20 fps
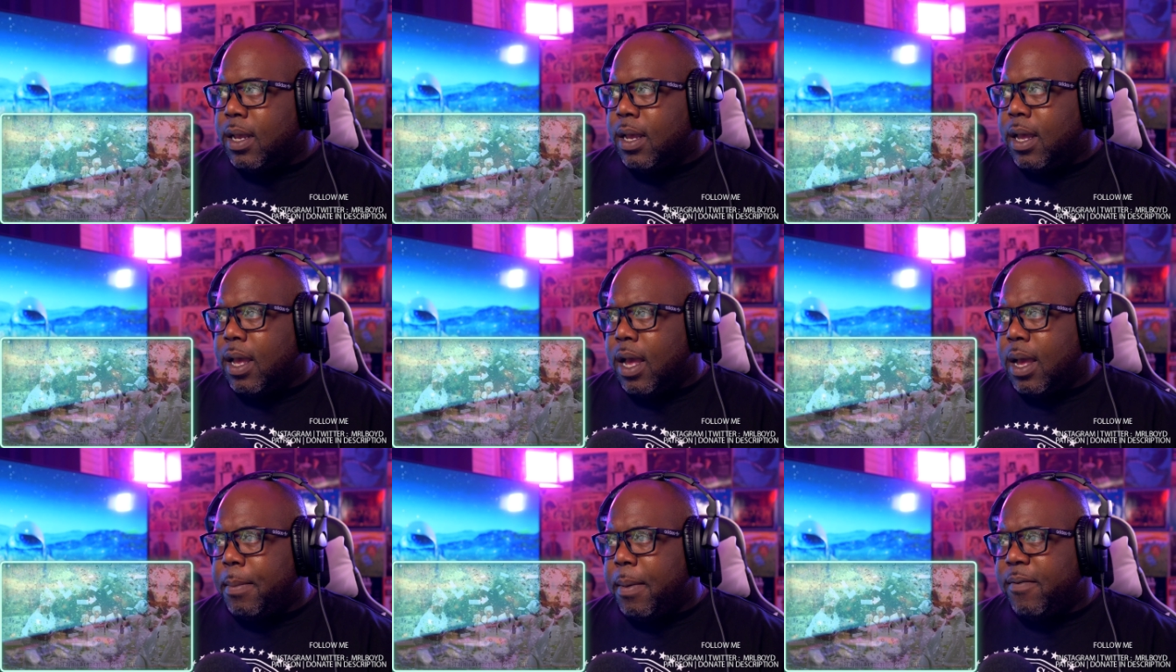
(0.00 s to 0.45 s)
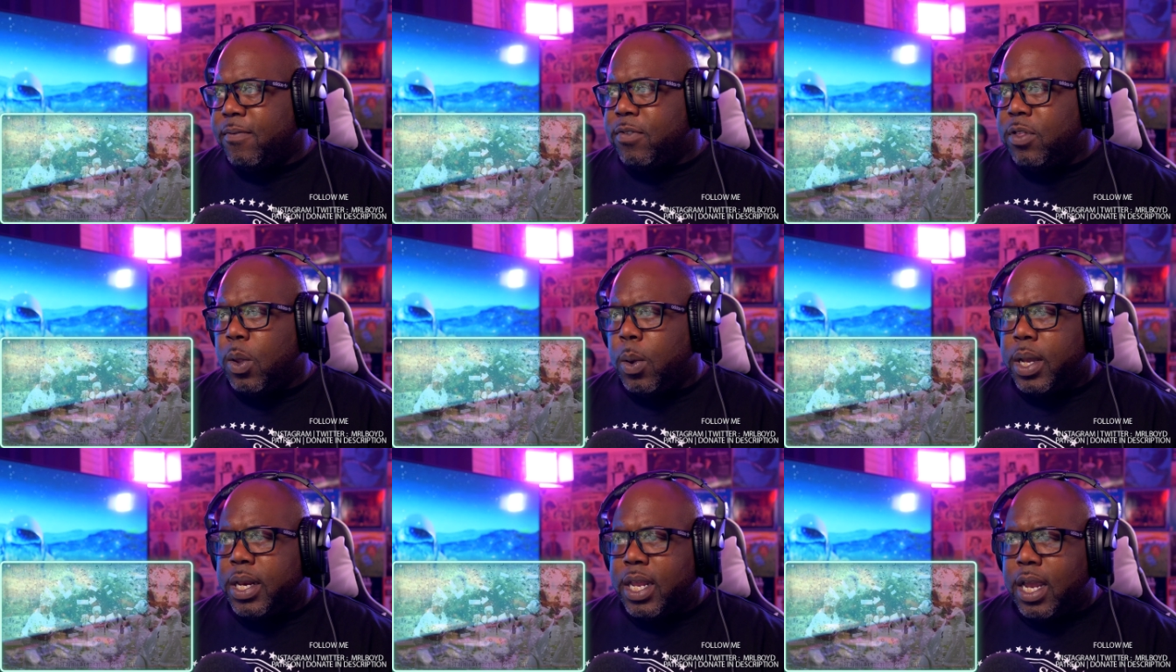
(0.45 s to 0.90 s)
Um, I have
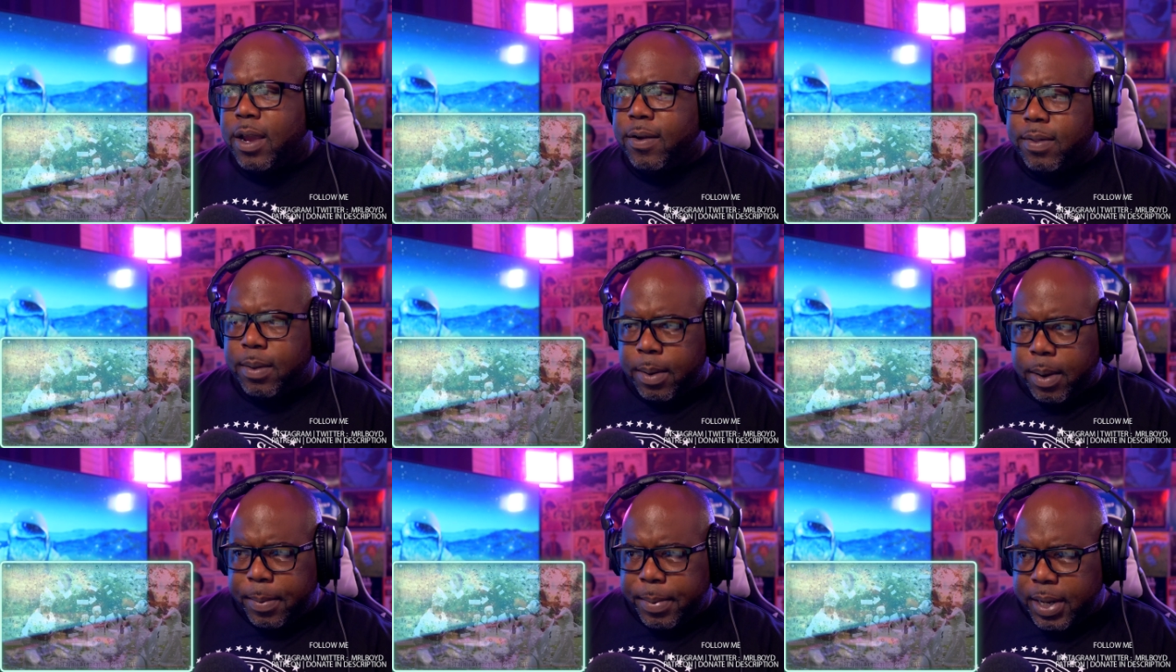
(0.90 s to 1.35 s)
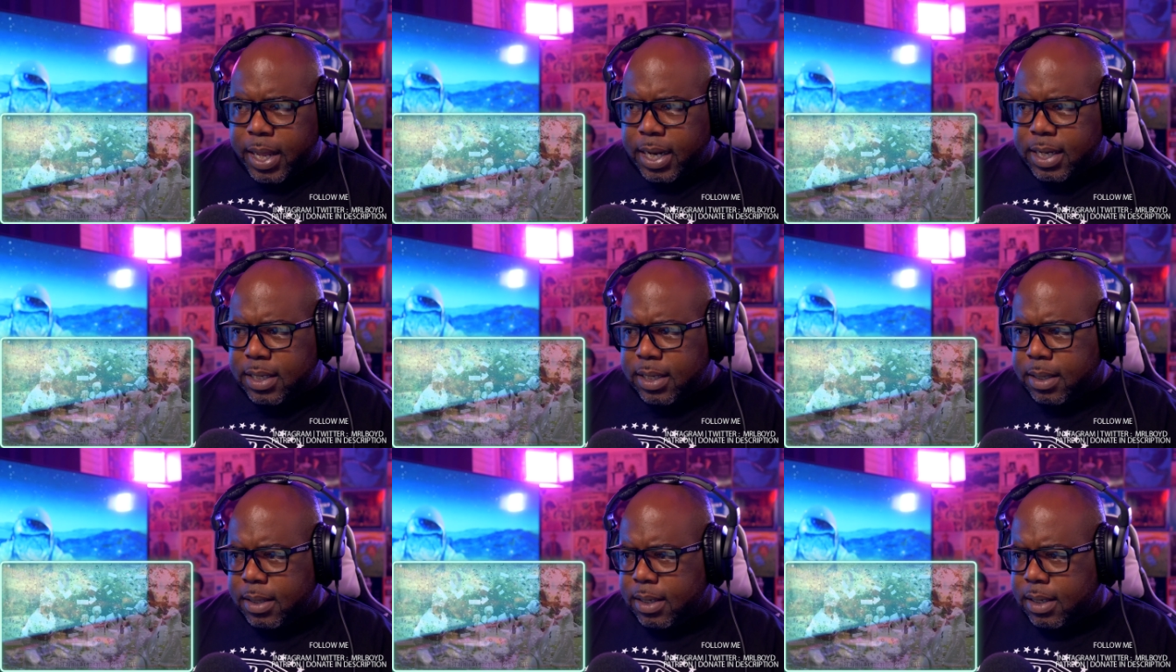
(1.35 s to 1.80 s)
no idea how they are able to
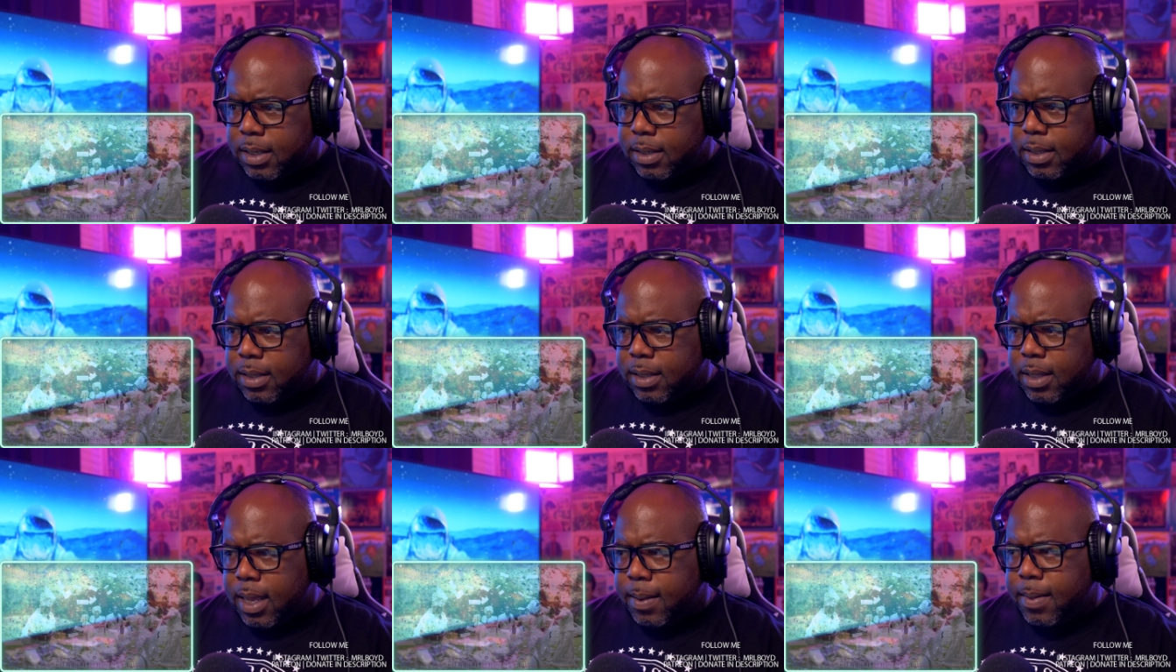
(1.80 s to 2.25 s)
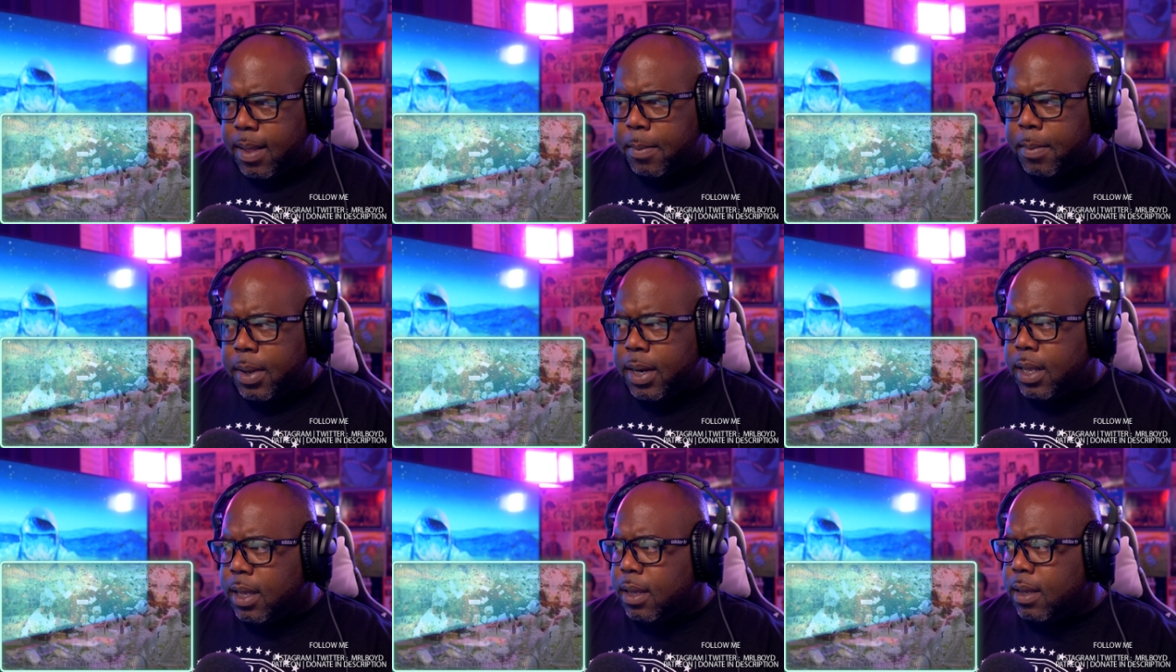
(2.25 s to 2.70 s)
actually keep that
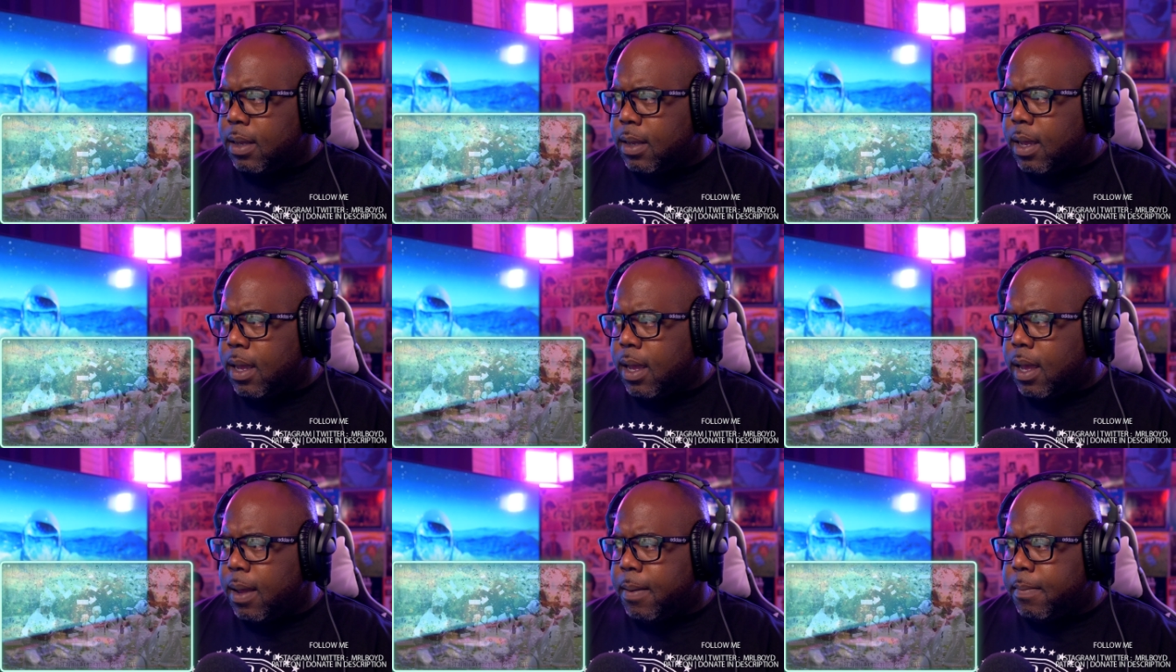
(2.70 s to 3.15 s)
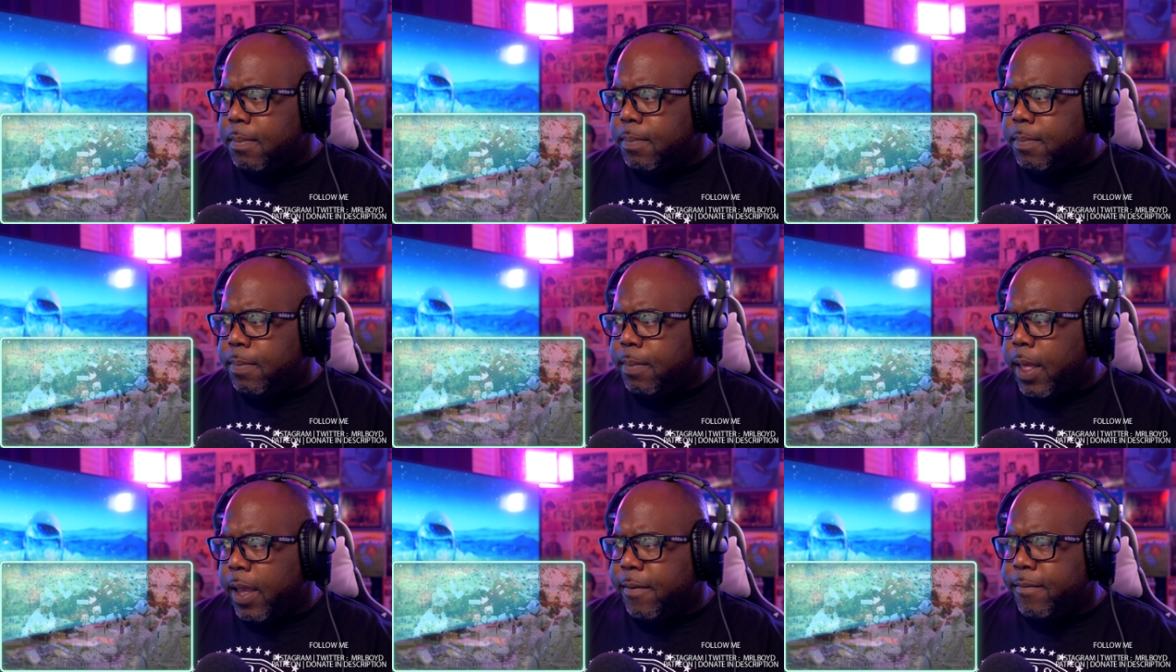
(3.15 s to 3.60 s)
money um,
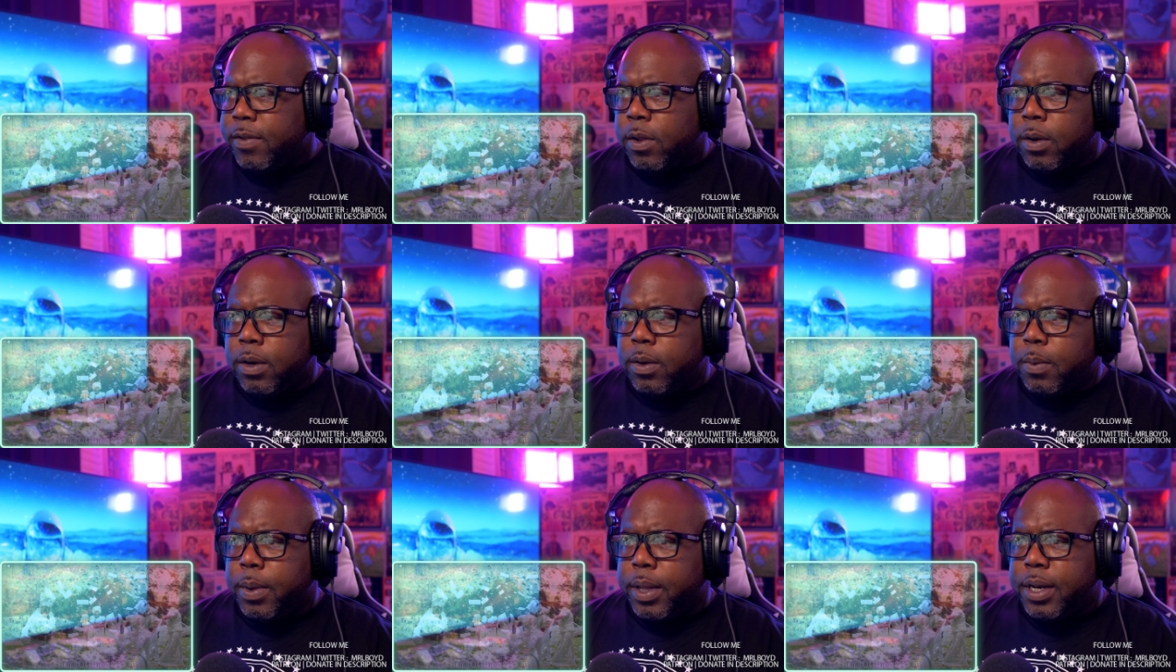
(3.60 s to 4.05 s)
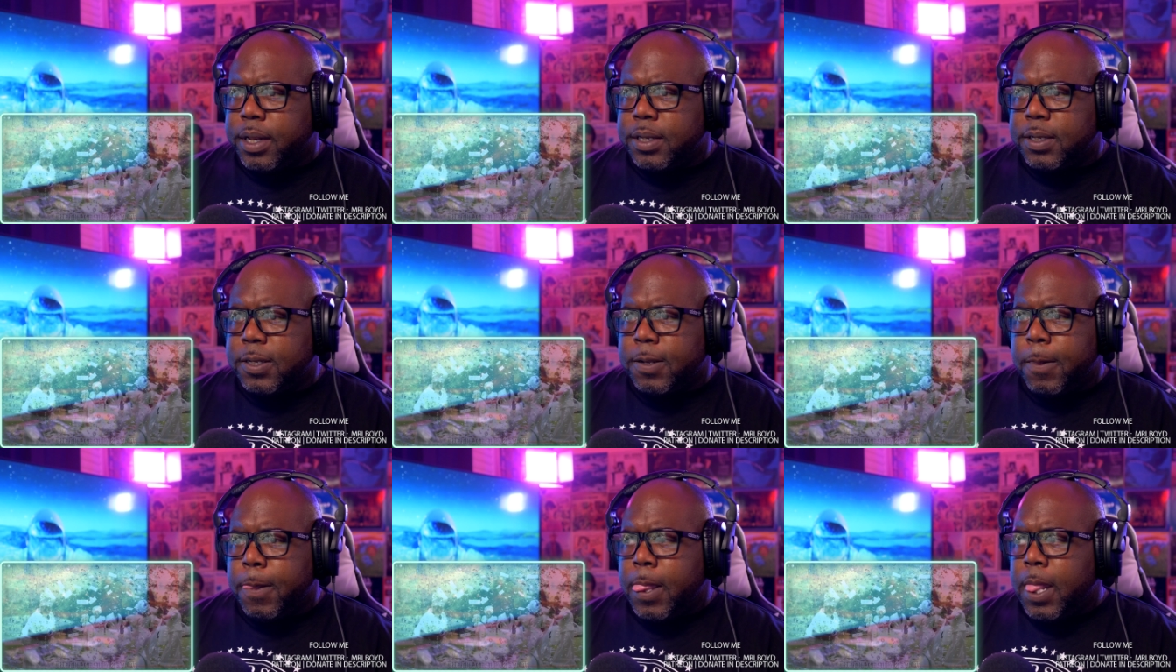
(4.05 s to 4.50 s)
like floating the way it is.